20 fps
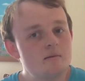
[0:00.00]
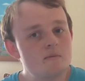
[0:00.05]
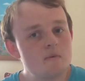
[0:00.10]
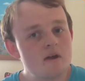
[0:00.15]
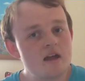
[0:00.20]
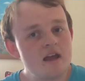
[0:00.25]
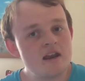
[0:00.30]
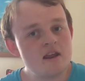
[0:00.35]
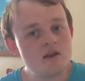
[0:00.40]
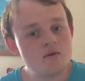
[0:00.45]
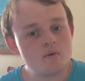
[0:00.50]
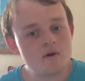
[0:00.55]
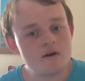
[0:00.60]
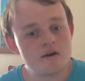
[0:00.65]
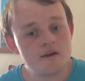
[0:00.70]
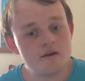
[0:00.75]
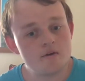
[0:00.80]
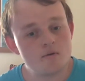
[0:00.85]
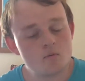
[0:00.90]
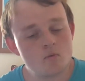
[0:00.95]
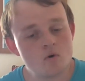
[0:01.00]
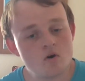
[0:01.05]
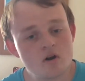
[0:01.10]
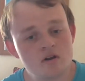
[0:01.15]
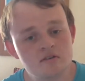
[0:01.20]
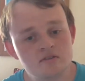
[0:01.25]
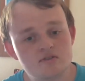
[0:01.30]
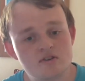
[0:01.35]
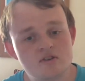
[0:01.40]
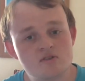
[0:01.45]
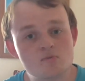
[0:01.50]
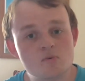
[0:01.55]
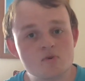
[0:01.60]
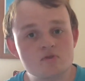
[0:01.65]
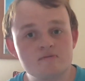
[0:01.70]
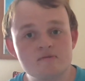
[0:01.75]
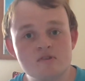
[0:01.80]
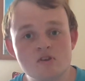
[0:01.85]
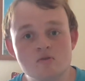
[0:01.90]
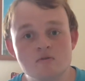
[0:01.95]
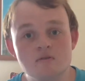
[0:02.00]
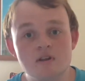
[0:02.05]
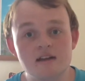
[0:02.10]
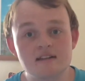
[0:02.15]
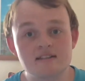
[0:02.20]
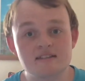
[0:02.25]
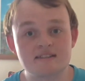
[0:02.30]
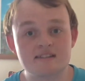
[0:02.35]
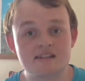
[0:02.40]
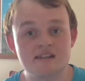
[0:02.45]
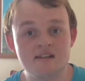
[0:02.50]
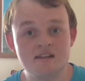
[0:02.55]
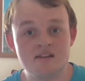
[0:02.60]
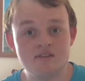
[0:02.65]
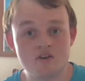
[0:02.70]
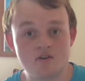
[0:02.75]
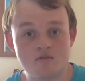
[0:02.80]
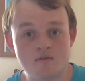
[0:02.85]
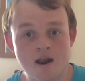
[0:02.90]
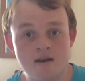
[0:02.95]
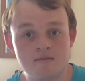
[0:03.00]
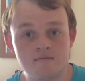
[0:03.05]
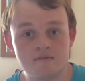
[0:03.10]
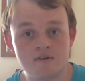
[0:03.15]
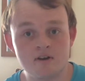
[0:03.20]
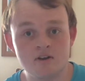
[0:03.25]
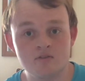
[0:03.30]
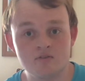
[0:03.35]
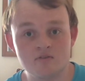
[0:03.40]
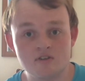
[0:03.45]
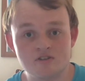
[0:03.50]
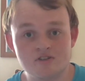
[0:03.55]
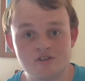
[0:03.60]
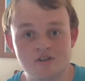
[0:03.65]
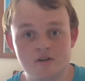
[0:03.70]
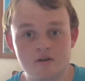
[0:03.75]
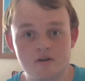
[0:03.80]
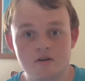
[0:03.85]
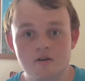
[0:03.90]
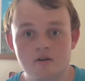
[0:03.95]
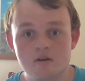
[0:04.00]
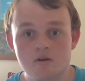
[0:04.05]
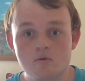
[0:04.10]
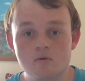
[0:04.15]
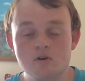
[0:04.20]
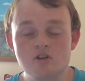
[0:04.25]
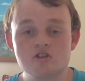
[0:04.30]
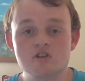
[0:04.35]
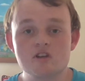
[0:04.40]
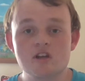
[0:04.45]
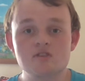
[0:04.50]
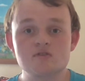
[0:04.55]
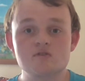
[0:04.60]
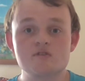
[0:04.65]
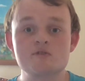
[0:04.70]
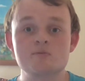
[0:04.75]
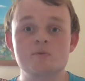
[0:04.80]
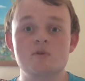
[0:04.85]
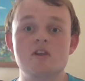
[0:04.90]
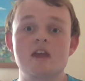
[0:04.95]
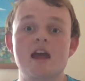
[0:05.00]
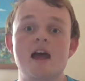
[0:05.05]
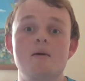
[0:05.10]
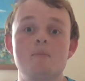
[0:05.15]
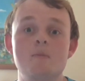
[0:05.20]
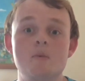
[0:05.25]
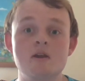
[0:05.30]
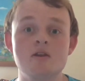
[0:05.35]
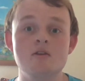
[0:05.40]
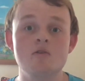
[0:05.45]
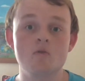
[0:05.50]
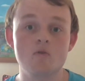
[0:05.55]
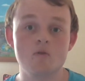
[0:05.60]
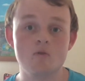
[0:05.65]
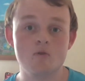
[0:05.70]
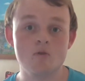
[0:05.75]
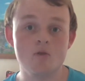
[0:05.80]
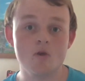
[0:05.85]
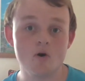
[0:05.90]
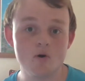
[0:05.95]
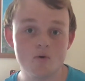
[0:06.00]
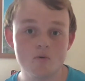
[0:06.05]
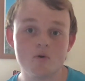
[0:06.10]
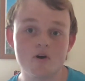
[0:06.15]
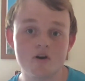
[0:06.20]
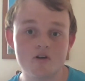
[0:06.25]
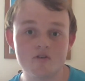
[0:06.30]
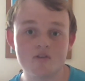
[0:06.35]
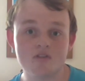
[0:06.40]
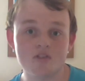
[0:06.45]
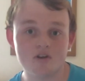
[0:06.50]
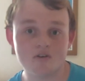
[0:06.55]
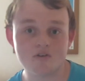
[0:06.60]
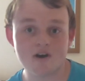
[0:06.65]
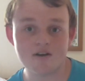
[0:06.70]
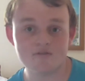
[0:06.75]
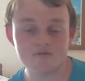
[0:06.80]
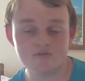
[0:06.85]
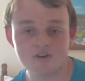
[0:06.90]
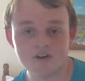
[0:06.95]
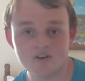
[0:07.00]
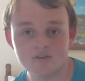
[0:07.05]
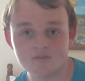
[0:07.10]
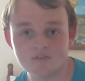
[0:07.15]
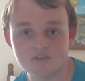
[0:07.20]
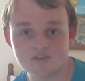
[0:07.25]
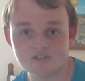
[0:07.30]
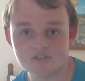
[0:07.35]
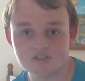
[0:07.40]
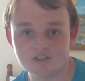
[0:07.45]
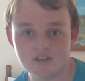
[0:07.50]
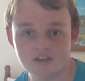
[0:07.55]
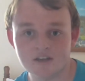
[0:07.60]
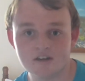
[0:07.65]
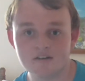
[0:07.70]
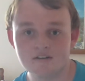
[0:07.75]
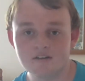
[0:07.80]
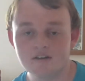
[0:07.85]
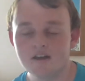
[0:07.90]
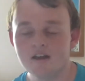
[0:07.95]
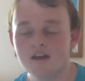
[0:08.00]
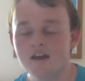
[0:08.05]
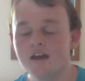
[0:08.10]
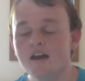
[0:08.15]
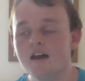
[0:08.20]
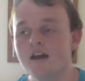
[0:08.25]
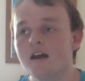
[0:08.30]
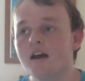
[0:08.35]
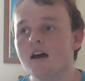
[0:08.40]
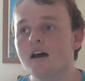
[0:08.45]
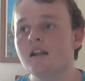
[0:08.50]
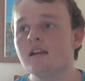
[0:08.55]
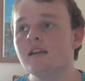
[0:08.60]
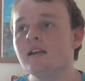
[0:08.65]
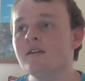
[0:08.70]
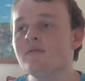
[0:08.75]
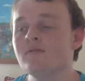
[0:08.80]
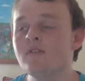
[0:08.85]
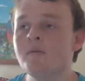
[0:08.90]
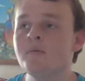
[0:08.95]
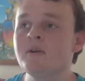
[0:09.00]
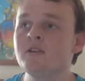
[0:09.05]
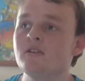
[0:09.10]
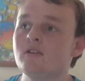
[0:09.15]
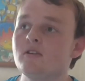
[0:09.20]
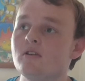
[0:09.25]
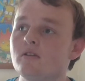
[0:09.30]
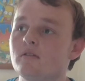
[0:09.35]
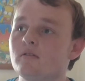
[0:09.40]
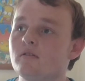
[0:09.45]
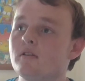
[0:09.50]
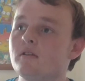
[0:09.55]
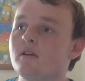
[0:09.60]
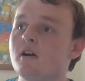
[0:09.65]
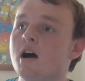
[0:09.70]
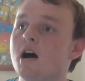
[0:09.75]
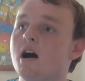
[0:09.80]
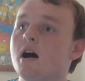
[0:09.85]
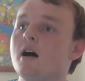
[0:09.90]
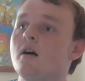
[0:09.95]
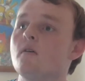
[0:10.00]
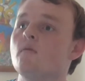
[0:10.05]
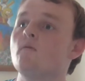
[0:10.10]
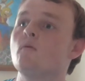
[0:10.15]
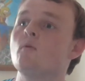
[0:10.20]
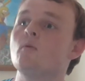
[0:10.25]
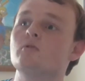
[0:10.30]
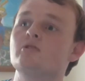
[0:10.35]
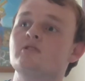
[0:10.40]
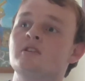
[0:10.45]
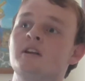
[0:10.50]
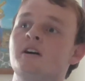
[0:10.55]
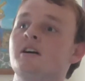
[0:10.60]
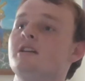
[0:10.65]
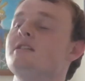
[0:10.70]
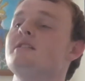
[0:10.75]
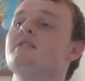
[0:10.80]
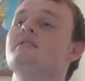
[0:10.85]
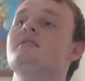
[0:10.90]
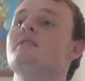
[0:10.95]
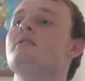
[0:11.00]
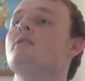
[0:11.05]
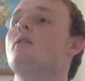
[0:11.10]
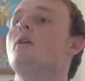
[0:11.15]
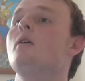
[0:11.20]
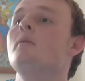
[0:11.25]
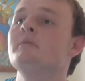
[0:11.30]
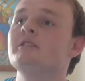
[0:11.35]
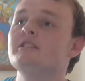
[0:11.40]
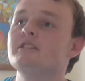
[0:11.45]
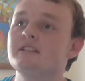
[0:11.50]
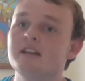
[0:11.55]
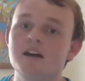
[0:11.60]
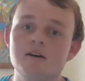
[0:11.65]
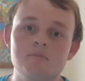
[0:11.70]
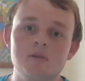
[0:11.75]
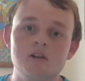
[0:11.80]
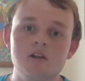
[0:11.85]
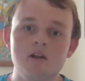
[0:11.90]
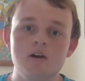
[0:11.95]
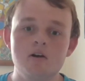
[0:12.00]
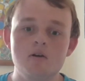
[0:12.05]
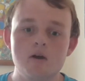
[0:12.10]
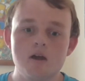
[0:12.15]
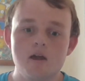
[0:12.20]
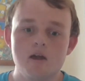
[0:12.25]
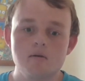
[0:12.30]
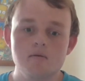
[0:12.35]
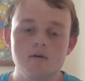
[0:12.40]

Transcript: But anyway, what countries would you like to see in the grand final this year? Which countries were you happy not were in the grand final this year? Leave them in your thoughts and ideas in the comments down below.